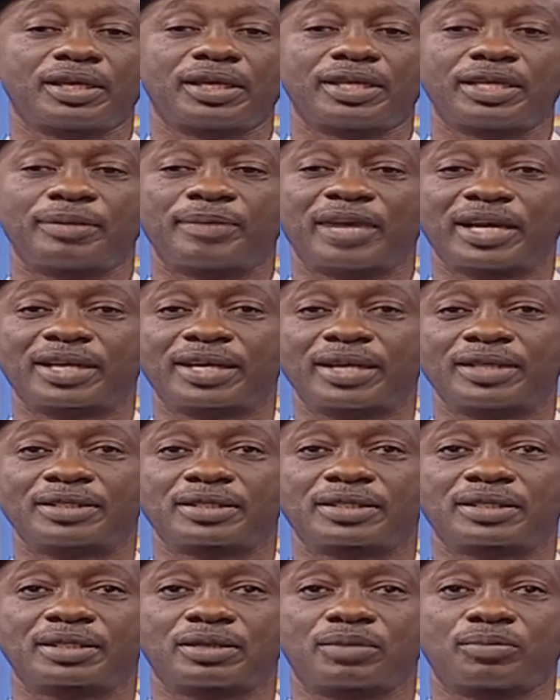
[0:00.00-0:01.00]
In the
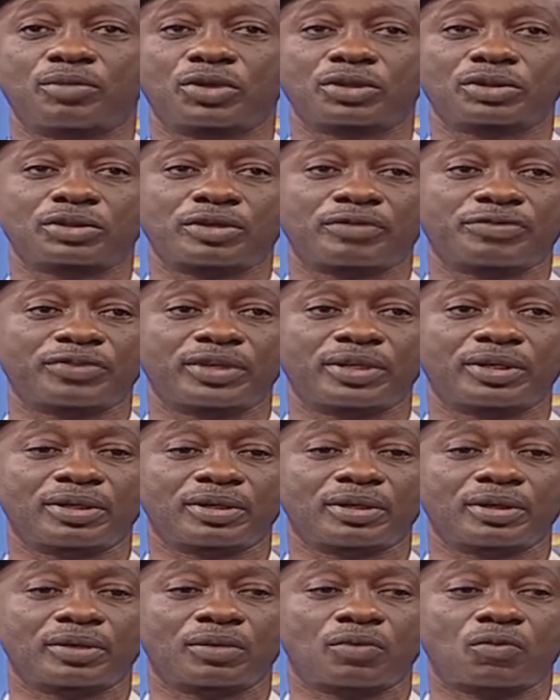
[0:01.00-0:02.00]
market, most
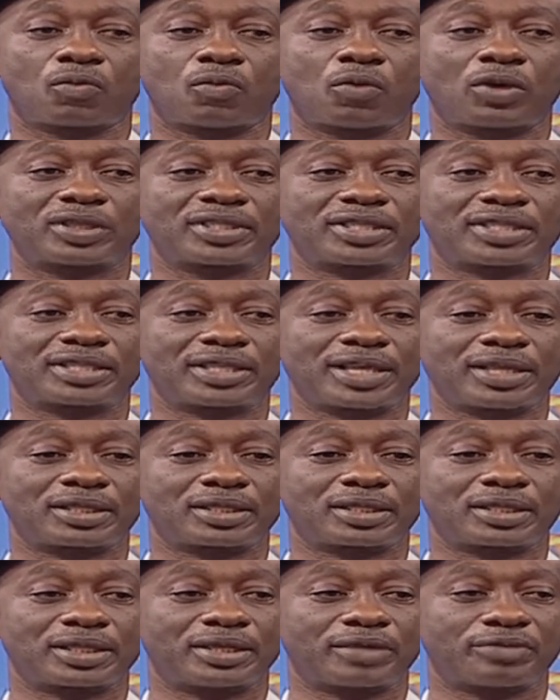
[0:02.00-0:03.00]
often what
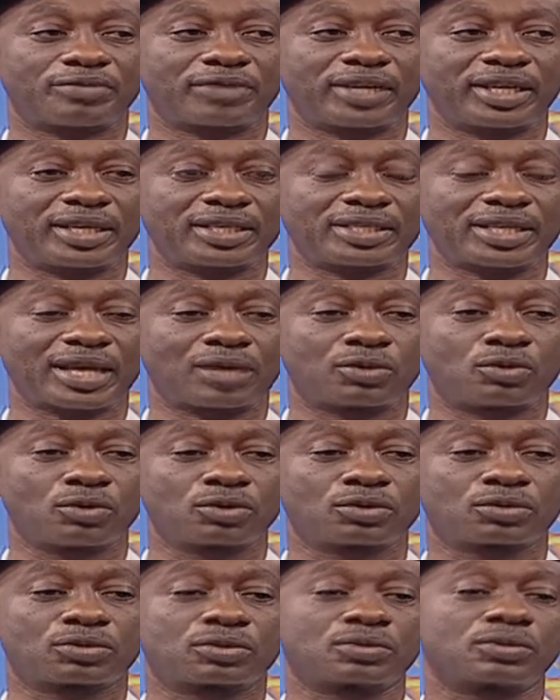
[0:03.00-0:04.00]
starts the fires are
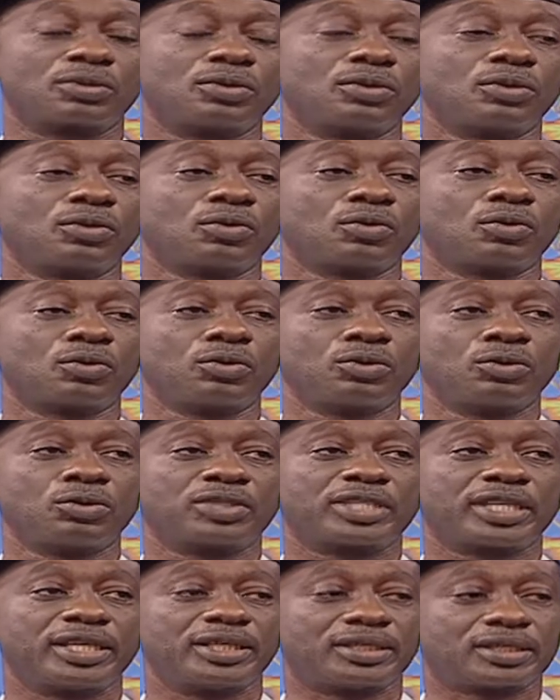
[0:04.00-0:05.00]
those who
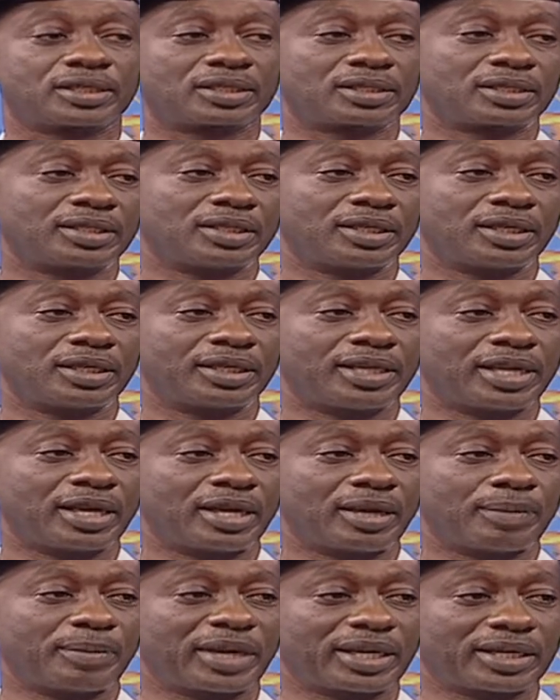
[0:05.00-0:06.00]
use heat in
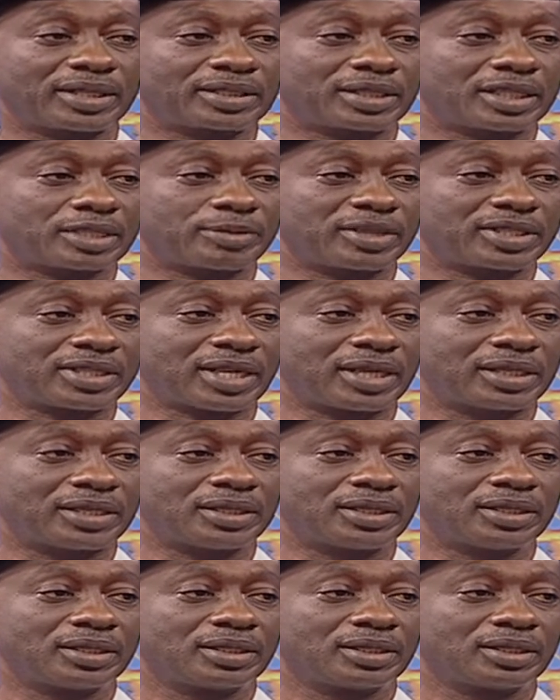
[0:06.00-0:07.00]
the market,
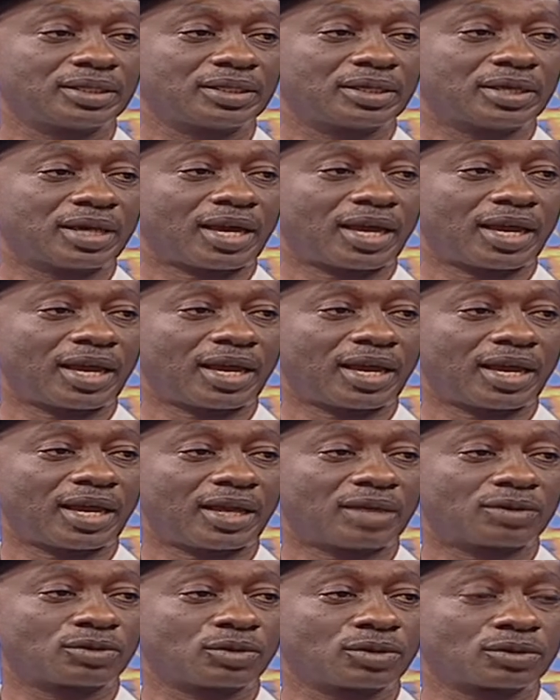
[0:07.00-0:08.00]
especially
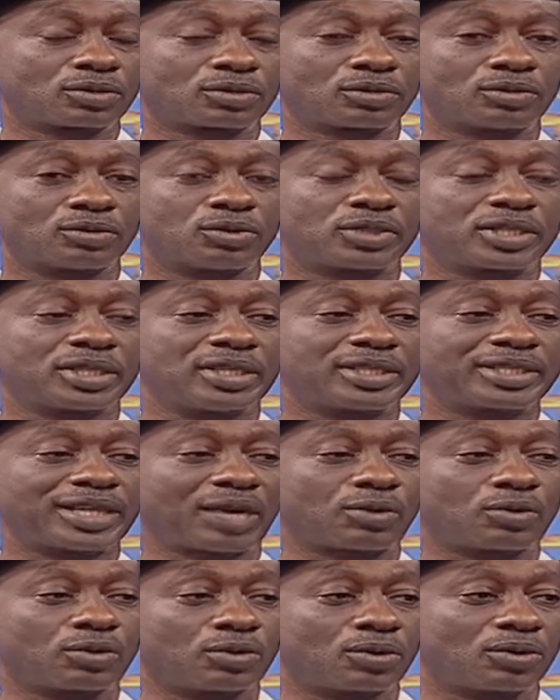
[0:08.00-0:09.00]
those using
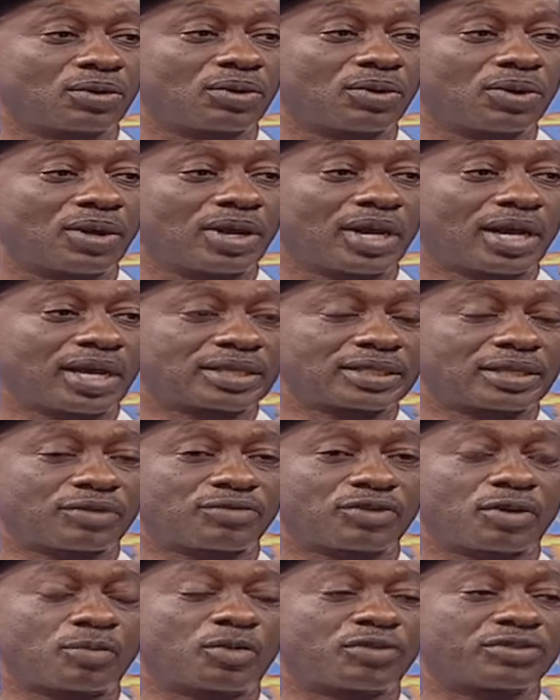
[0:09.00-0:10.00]
charcoal as
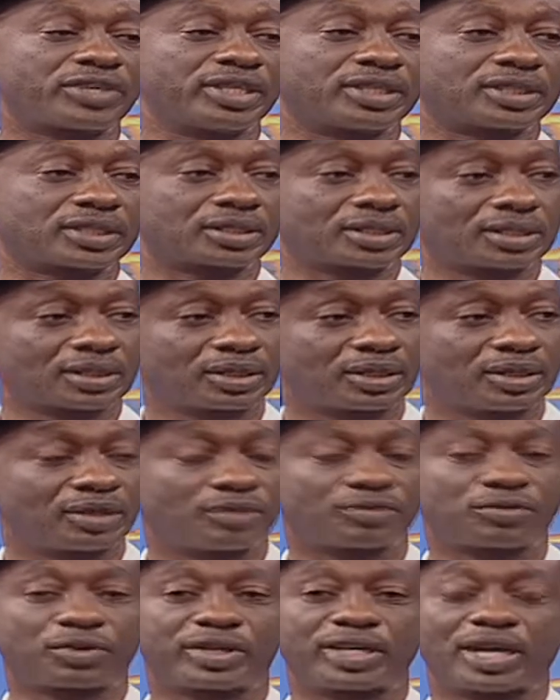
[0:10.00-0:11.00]
a form of heat
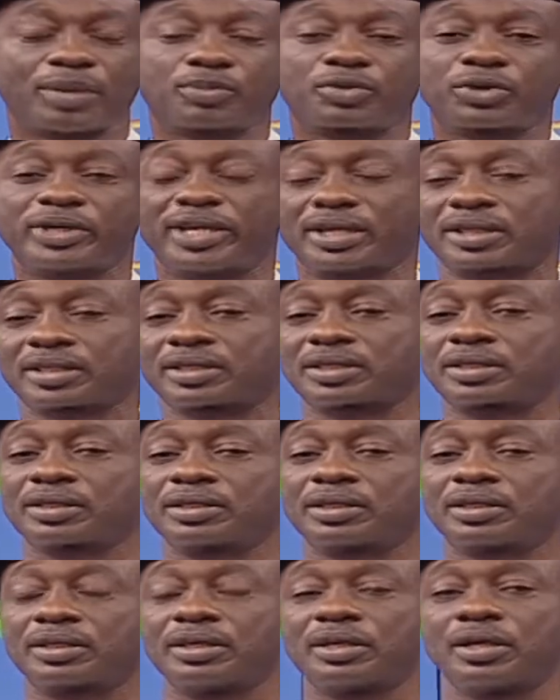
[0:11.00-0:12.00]
for their products.